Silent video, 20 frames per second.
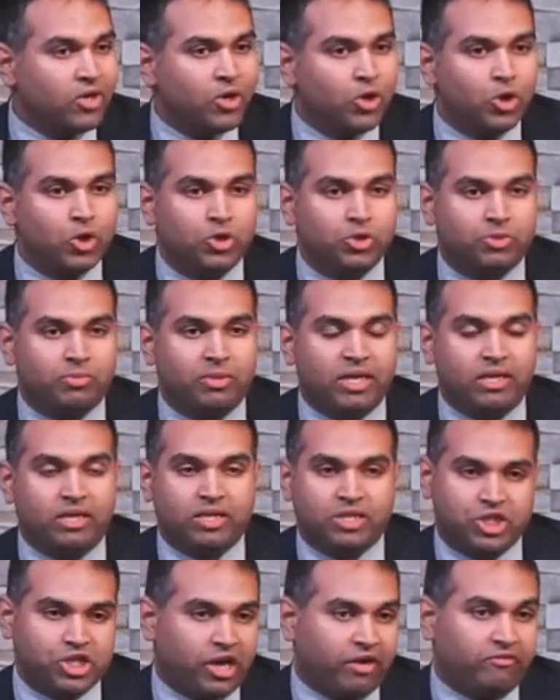who's been
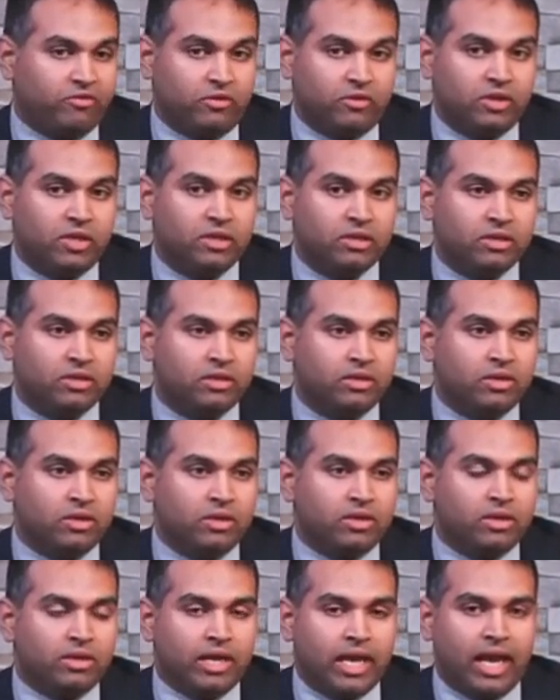disheveled,
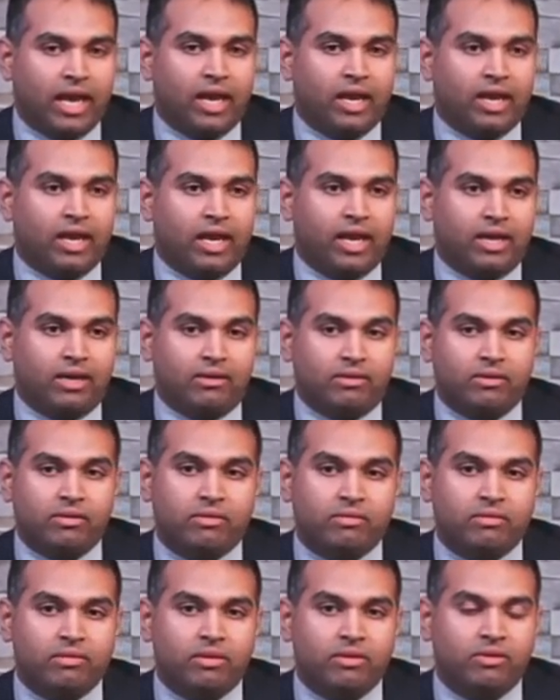and
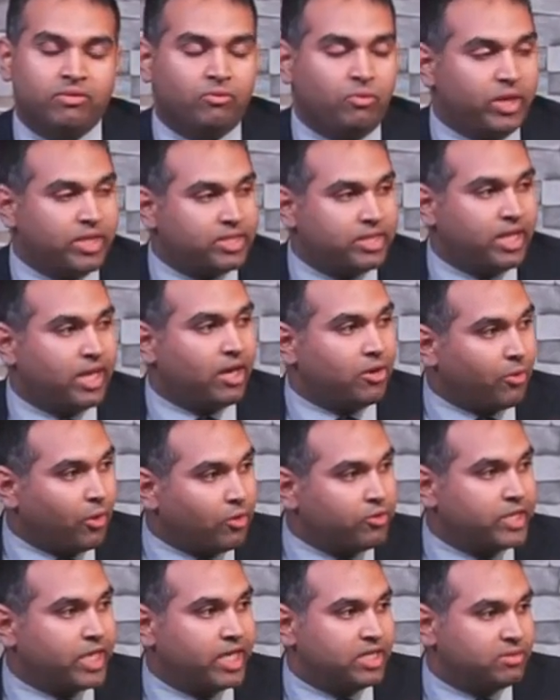we see a
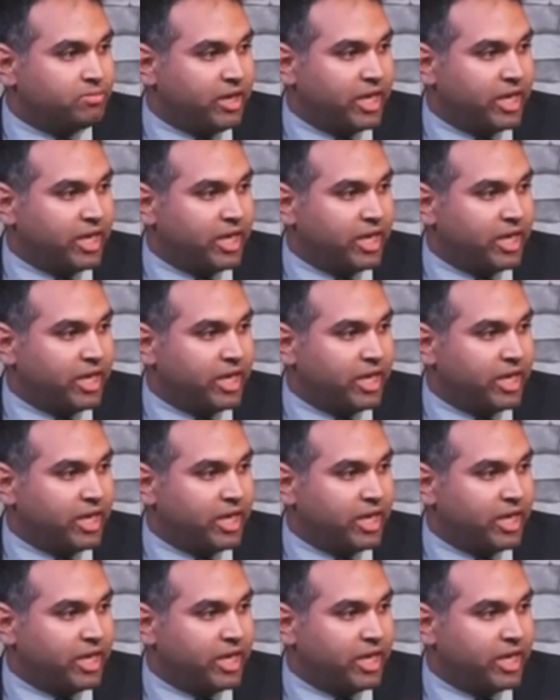grotesque